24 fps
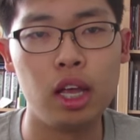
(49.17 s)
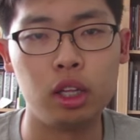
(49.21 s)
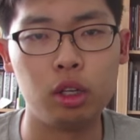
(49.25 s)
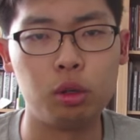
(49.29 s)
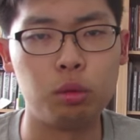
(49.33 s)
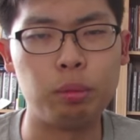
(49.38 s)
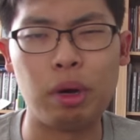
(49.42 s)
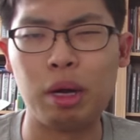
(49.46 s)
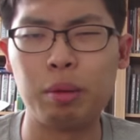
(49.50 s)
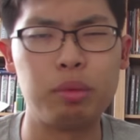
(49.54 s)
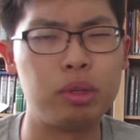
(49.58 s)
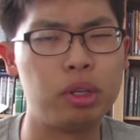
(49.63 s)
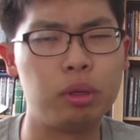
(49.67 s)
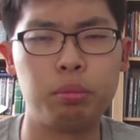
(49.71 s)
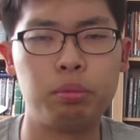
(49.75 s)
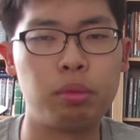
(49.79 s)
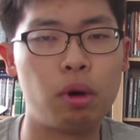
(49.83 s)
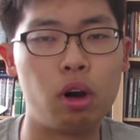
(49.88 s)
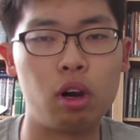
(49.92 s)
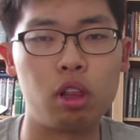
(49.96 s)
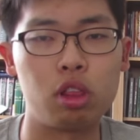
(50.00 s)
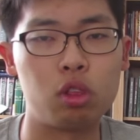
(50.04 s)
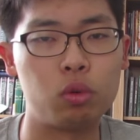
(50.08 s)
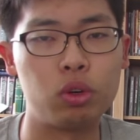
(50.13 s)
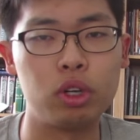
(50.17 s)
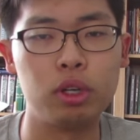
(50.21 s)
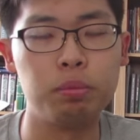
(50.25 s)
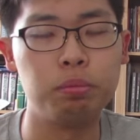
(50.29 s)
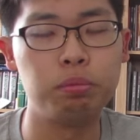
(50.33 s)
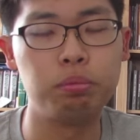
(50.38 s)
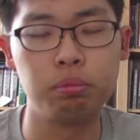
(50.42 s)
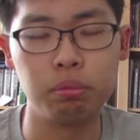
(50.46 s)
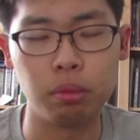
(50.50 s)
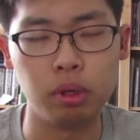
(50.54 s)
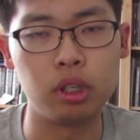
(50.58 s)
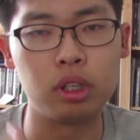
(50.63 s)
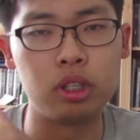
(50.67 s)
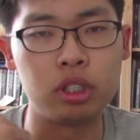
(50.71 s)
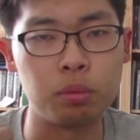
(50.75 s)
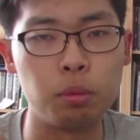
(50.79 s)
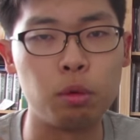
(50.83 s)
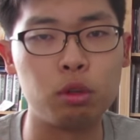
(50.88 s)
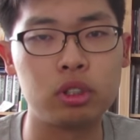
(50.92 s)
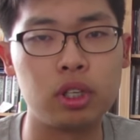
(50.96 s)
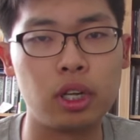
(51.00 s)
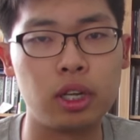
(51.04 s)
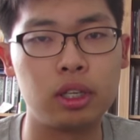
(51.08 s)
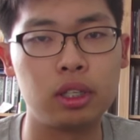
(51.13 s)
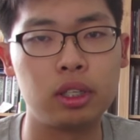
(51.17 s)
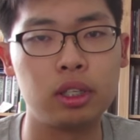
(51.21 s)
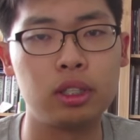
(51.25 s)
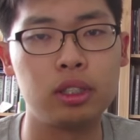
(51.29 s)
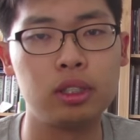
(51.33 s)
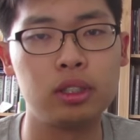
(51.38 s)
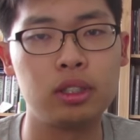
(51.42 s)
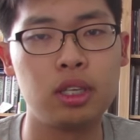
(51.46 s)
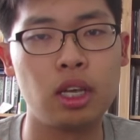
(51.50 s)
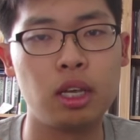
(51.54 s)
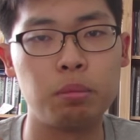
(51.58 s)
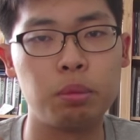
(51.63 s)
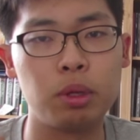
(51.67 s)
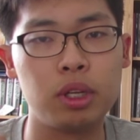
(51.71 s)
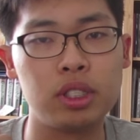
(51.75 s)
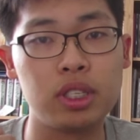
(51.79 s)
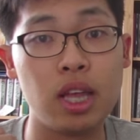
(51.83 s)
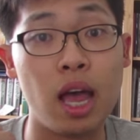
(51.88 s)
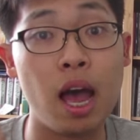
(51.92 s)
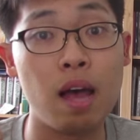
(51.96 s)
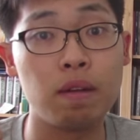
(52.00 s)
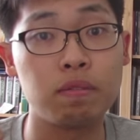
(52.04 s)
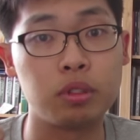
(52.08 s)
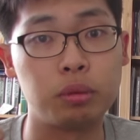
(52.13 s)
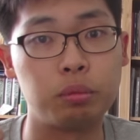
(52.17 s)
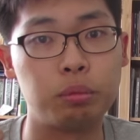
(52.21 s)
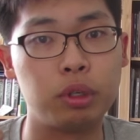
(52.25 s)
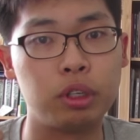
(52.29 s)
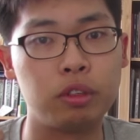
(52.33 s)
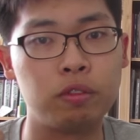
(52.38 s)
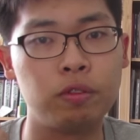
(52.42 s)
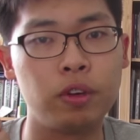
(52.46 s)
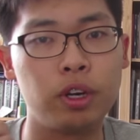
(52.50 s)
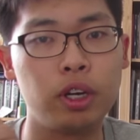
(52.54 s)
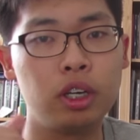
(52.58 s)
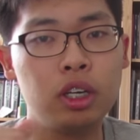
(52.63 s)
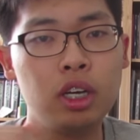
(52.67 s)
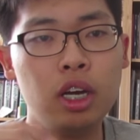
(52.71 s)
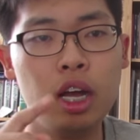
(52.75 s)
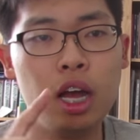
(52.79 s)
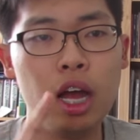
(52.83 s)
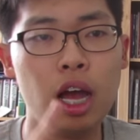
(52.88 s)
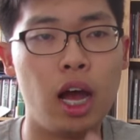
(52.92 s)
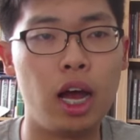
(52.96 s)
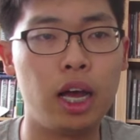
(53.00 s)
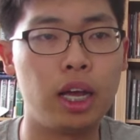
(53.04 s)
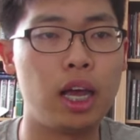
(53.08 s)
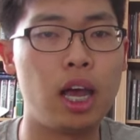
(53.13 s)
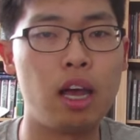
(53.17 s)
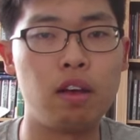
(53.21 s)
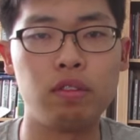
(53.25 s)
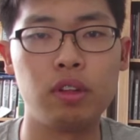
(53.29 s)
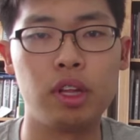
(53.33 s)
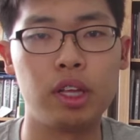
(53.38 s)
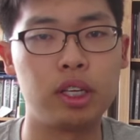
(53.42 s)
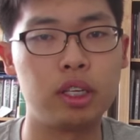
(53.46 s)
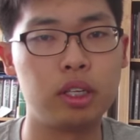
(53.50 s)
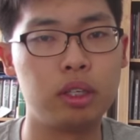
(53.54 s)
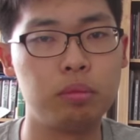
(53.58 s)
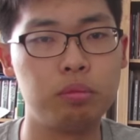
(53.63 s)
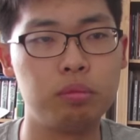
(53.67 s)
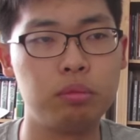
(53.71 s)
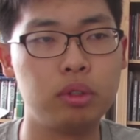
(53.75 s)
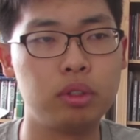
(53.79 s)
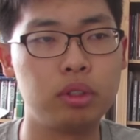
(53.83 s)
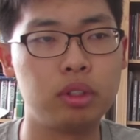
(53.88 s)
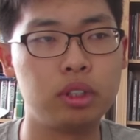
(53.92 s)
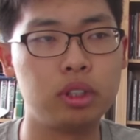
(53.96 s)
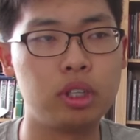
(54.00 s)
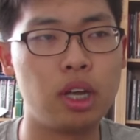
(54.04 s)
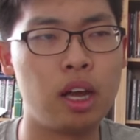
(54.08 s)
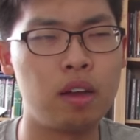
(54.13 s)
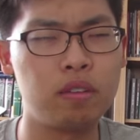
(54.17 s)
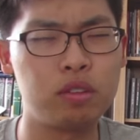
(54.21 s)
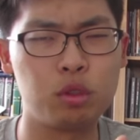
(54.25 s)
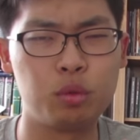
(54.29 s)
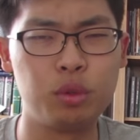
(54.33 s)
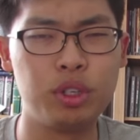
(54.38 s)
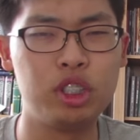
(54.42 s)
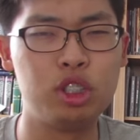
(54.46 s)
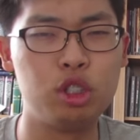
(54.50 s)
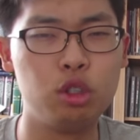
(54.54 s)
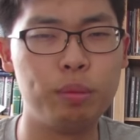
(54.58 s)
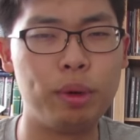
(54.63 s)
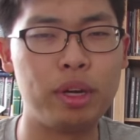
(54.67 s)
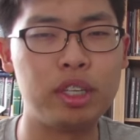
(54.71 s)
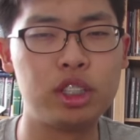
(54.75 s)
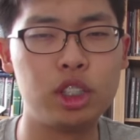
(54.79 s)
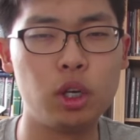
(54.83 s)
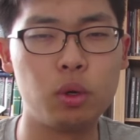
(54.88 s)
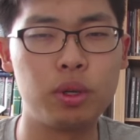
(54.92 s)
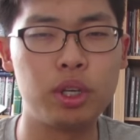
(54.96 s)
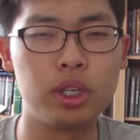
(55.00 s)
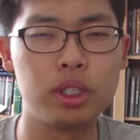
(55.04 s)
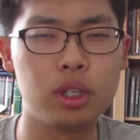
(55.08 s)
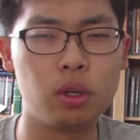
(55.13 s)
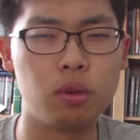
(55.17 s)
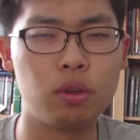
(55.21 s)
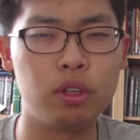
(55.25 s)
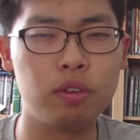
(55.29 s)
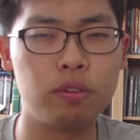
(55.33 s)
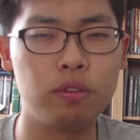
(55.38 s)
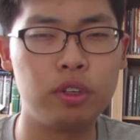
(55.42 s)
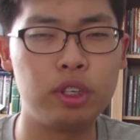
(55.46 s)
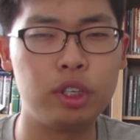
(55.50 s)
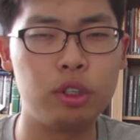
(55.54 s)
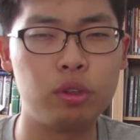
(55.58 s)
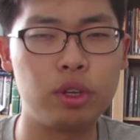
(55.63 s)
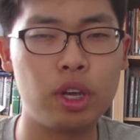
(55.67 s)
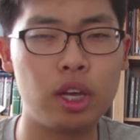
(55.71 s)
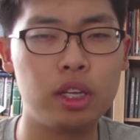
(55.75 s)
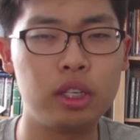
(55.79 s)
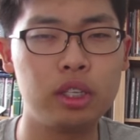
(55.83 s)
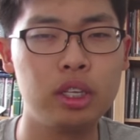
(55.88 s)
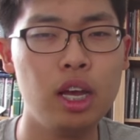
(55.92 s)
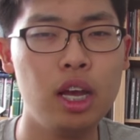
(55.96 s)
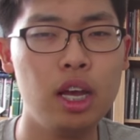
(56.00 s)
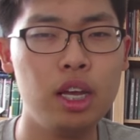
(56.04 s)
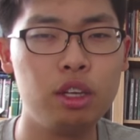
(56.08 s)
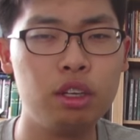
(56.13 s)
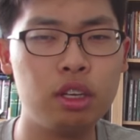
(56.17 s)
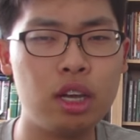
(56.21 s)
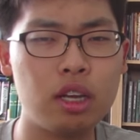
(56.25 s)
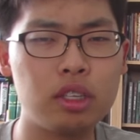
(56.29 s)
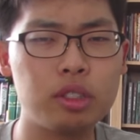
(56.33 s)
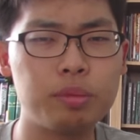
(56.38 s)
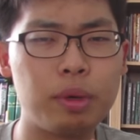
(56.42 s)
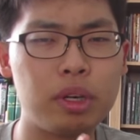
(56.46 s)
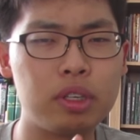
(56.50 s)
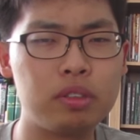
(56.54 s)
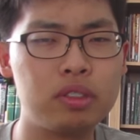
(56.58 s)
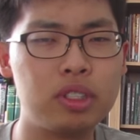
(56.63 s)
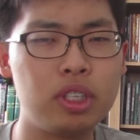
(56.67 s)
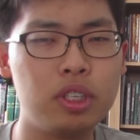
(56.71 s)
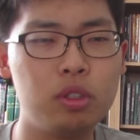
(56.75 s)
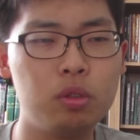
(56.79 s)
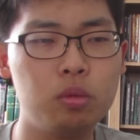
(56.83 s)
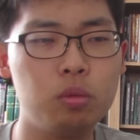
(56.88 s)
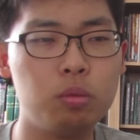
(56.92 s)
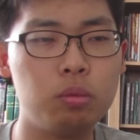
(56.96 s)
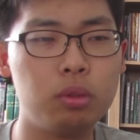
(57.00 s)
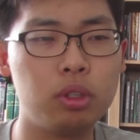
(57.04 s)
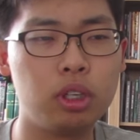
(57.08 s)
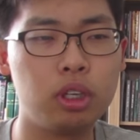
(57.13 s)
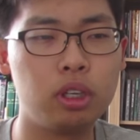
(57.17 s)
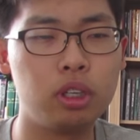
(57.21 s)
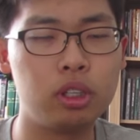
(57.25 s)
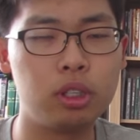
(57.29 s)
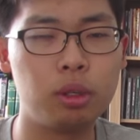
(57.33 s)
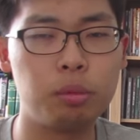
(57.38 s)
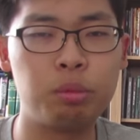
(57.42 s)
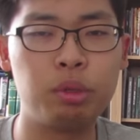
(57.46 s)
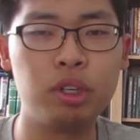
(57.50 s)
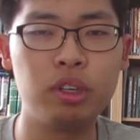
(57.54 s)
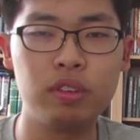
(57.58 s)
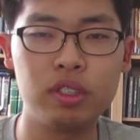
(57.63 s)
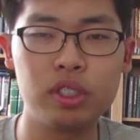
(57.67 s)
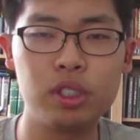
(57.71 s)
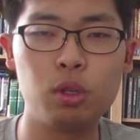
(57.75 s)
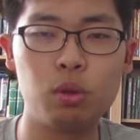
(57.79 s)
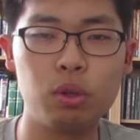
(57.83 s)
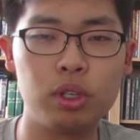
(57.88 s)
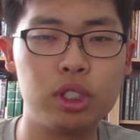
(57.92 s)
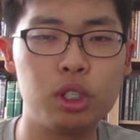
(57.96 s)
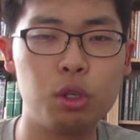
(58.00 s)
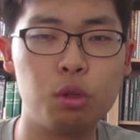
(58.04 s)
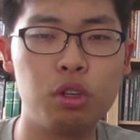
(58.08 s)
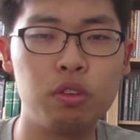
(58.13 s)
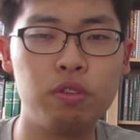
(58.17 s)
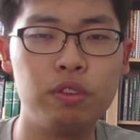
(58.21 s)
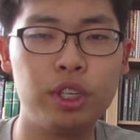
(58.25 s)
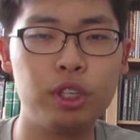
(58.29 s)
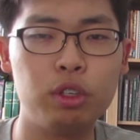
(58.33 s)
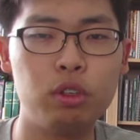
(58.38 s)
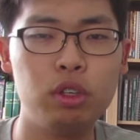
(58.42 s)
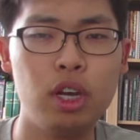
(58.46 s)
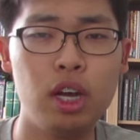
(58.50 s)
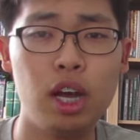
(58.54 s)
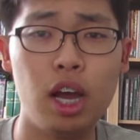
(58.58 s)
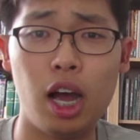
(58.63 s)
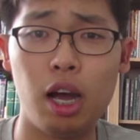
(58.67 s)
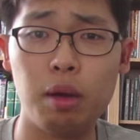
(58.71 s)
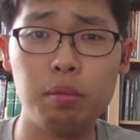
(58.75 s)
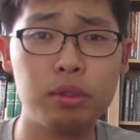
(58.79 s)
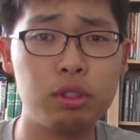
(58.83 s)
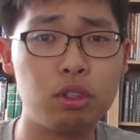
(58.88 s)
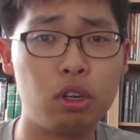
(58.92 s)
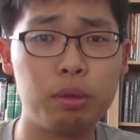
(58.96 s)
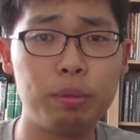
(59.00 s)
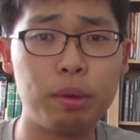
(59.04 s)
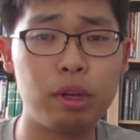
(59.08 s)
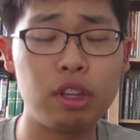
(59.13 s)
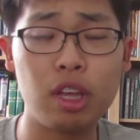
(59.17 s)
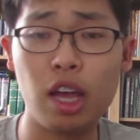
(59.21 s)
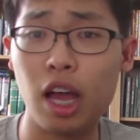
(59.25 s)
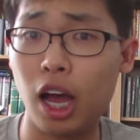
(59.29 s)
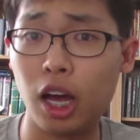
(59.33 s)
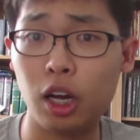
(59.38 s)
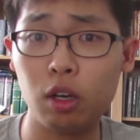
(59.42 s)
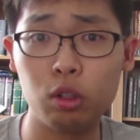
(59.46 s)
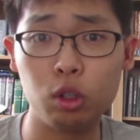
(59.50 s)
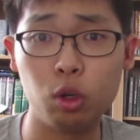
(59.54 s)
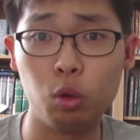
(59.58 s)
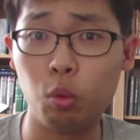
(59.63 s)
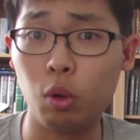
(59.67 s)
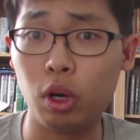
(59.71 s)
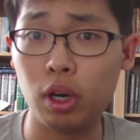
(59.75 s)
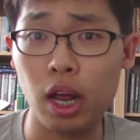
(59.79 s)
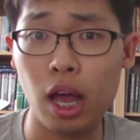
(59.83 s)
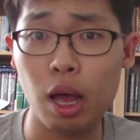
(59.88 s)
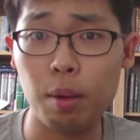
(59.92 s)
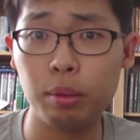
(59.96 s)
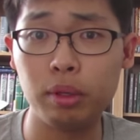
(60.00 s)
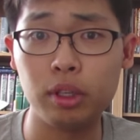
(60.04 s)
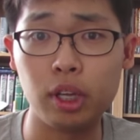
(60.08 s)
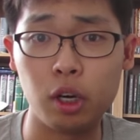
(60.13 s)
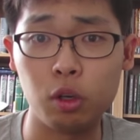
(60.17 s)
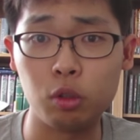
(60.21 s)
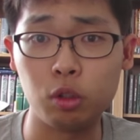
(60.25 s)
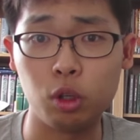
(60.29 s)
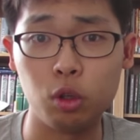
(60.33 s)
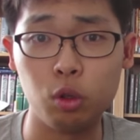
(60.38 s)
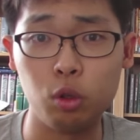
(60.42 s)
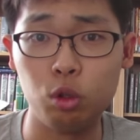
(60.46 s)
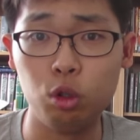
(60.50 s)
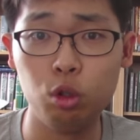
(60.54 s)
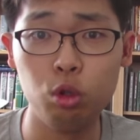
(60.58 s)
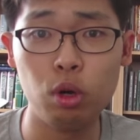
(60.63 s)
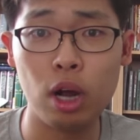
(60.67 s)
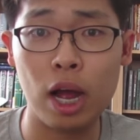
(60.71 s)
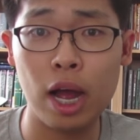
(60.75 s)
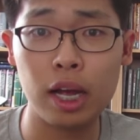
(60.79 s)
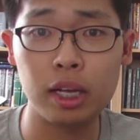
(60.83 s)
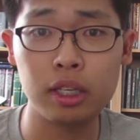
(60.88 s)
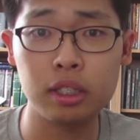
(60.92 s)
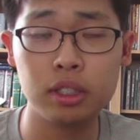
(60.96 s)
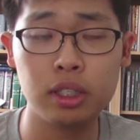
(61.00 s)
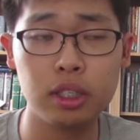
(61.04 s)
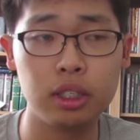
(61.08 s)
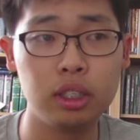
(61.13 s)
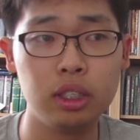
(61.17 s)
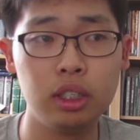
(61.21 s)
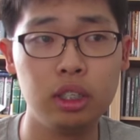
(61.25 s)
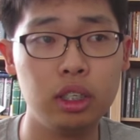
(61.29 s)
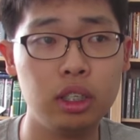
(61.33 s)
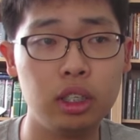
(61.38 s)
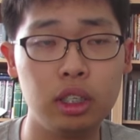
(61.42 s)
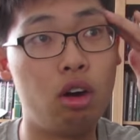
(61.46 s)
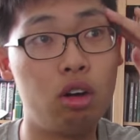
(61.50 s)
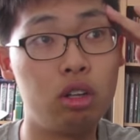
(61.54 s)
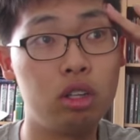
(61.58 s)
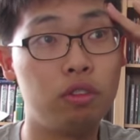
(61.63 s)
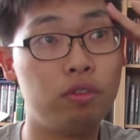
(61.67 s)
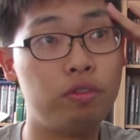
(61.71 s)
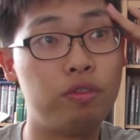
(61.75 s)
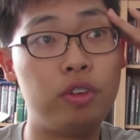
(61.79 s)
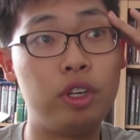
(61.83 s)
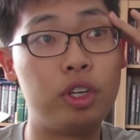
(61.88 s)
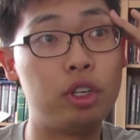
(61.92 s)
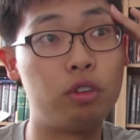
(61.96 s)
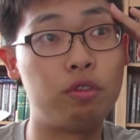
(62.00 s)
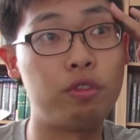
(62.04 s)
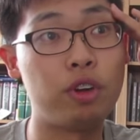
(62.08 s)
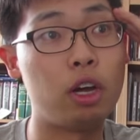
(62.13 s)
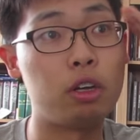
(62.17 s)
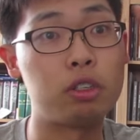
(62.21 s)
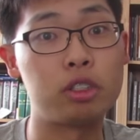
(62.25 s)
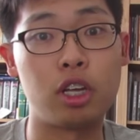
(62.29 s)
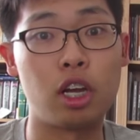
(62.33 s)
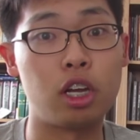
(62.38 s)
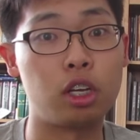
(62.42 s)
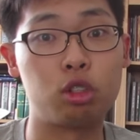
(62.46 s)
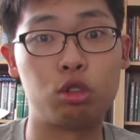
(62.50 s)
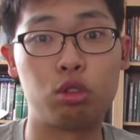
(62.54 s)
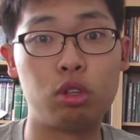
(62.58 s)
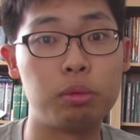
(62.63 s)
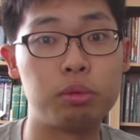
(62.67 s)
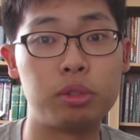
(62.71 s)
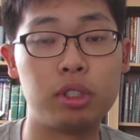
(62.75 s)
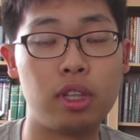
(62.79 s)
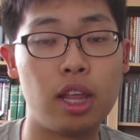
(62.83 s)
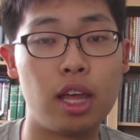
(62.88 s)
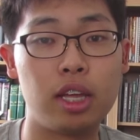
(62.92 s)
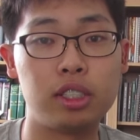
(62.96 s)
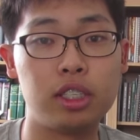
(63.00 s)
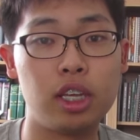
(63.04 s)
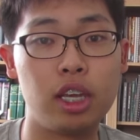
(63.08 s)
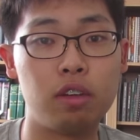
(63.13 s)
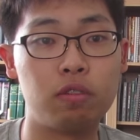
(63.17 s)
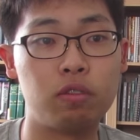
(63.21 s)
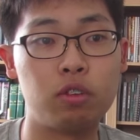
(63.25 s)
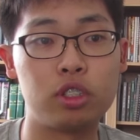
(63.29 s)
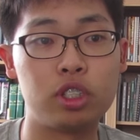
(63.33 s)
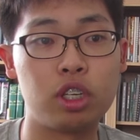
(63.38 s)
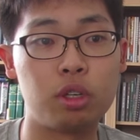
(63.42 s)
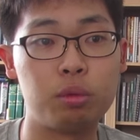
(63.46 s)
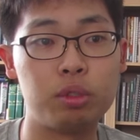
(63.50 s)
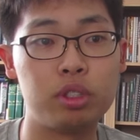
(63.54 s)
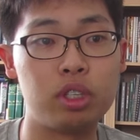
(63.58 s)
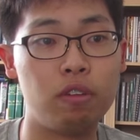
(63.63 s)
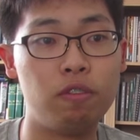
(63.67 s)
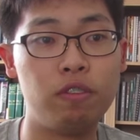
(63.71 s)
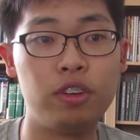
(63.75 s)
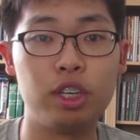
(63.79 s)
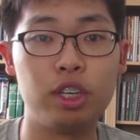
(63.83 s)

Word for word: and there might be a part 3 but it's most likely going to take place after BrickFair. I have like um I have to redo my Doki Doki video again. You guys might have seen the, uh, the previous Doki Doki video. I'm sorry about that. I don't know what happened. I don't know who hacked it. All the video files got corrupted that day and for some reason the